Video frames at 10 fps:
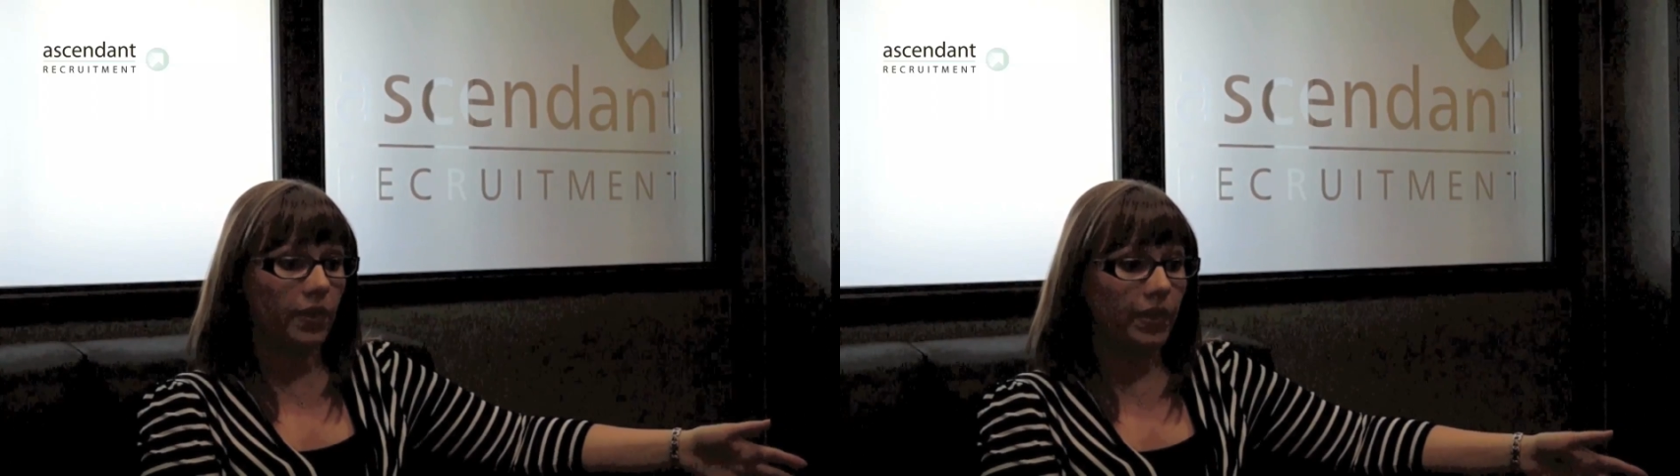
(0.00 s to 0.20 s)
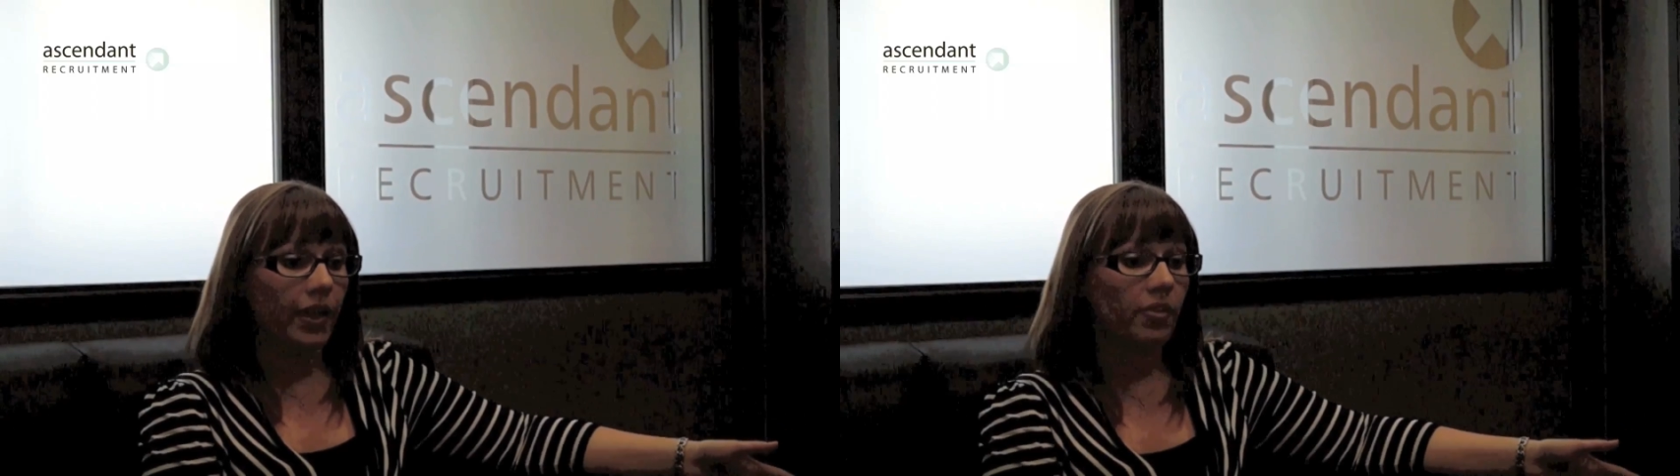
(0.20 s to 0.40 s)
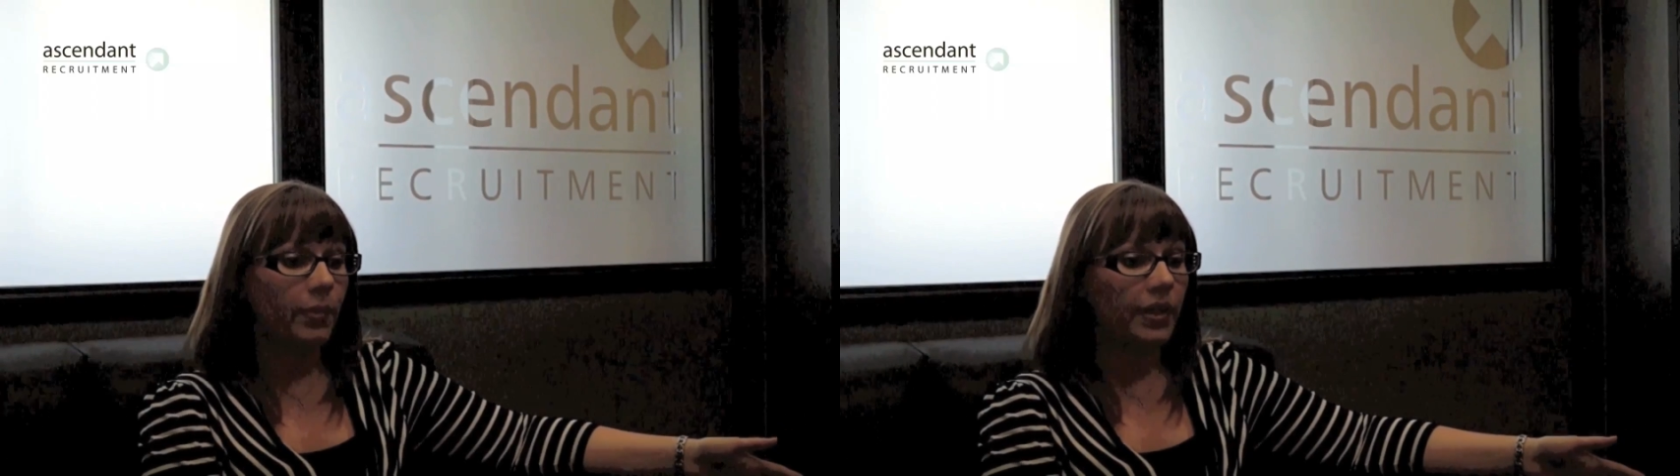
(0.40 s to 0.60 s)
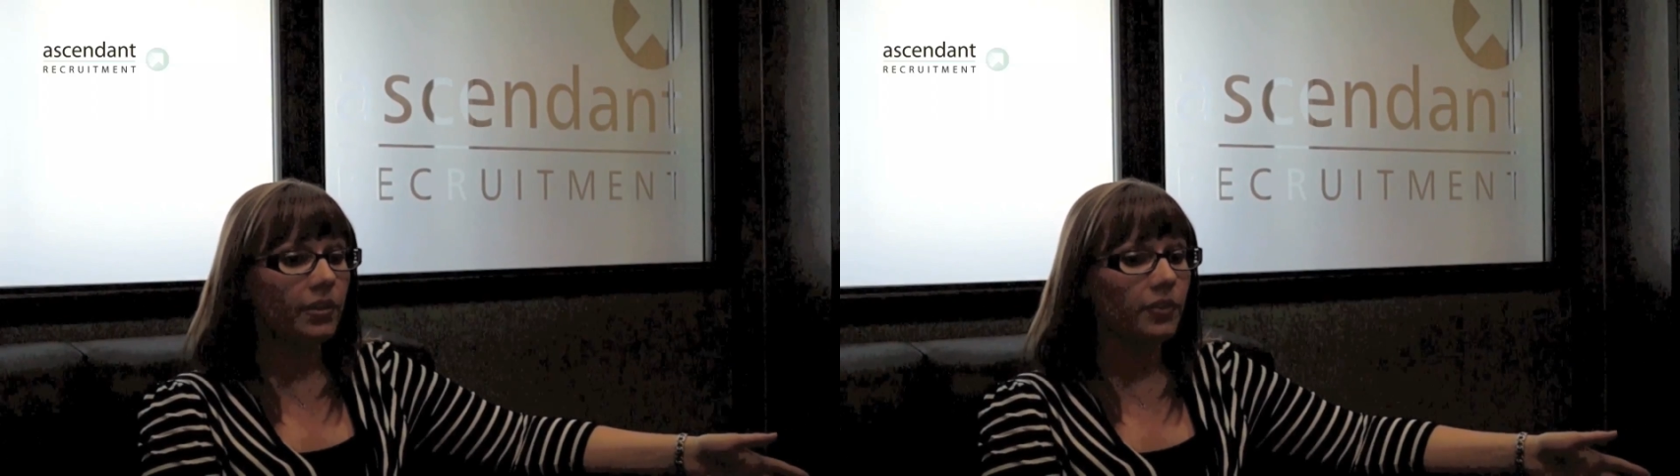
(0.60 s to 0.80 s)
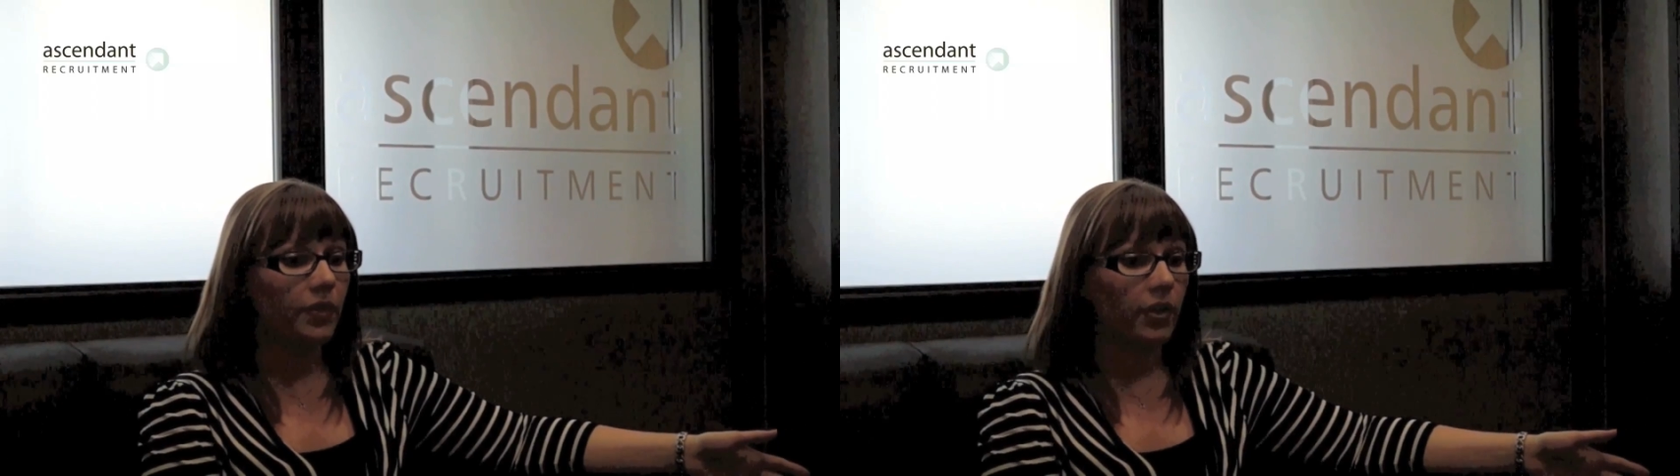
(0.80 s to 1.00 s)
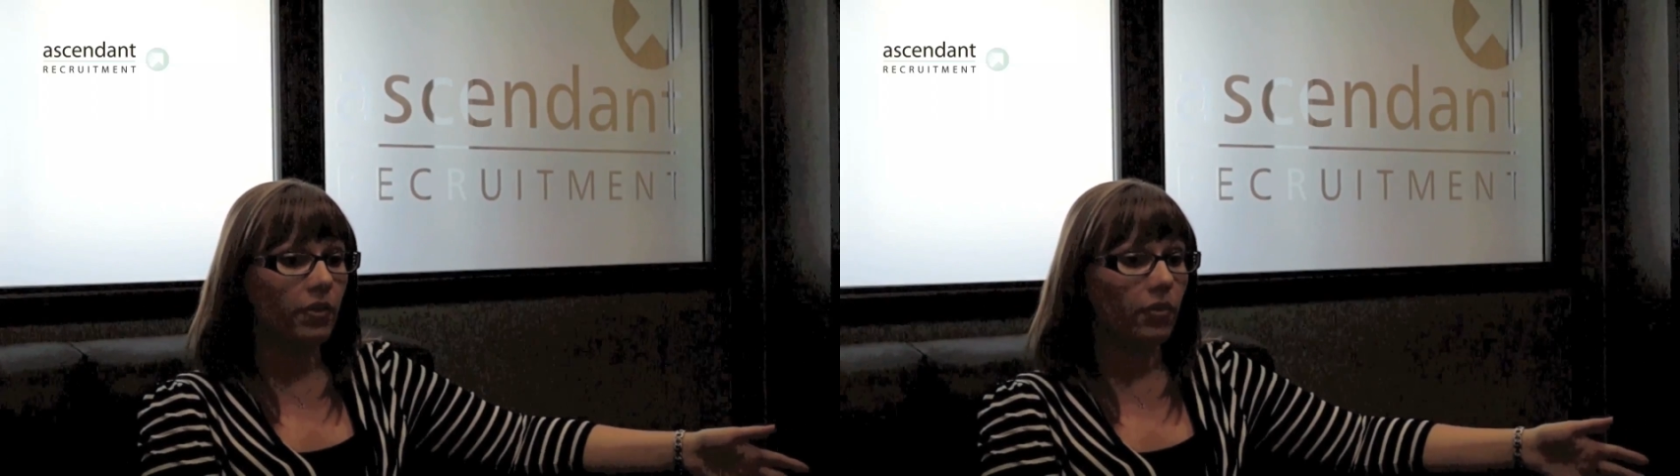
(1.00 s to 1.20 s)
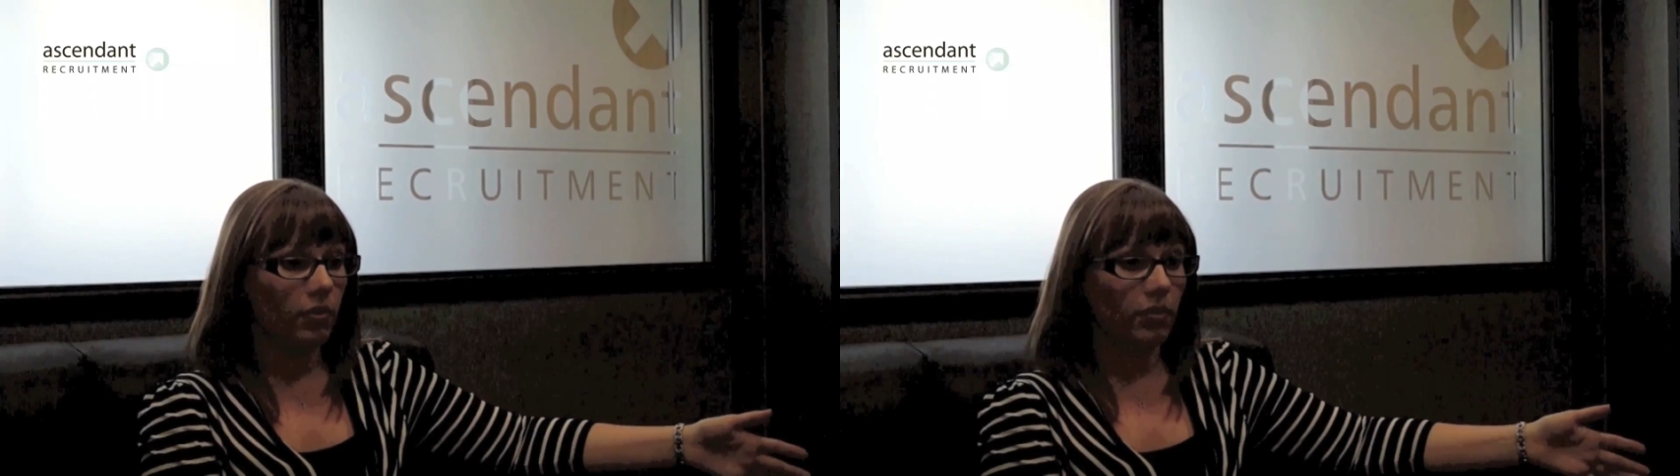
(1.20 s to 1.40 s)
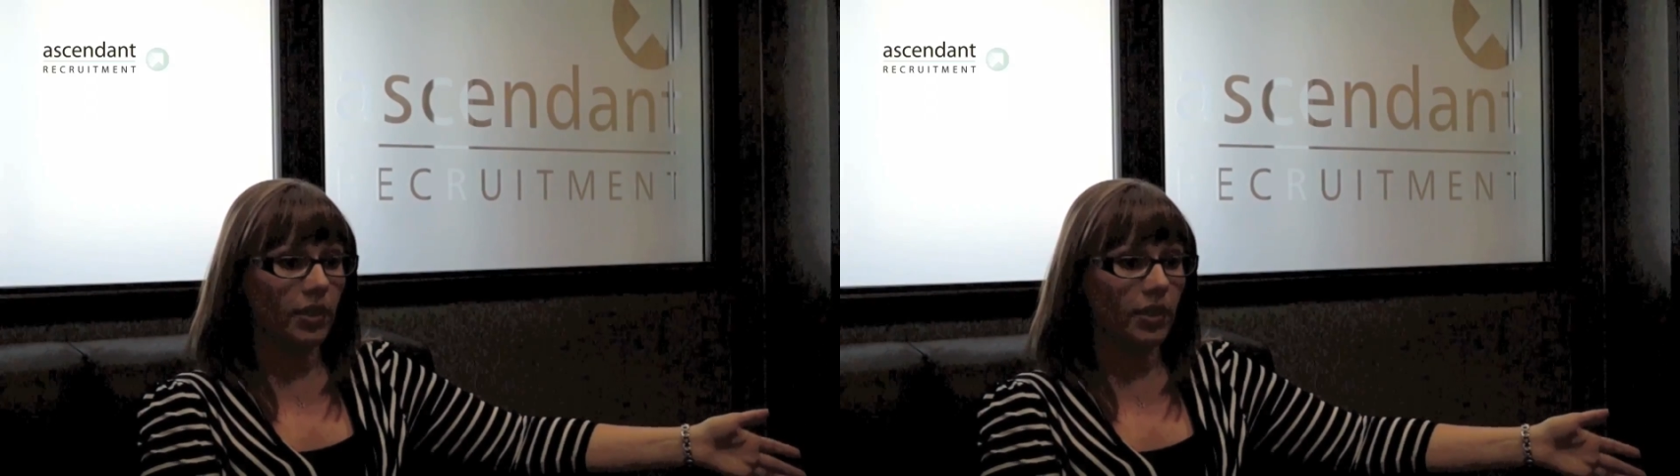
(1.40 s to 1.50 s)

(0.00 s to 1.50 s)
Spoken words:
on the day of my interview,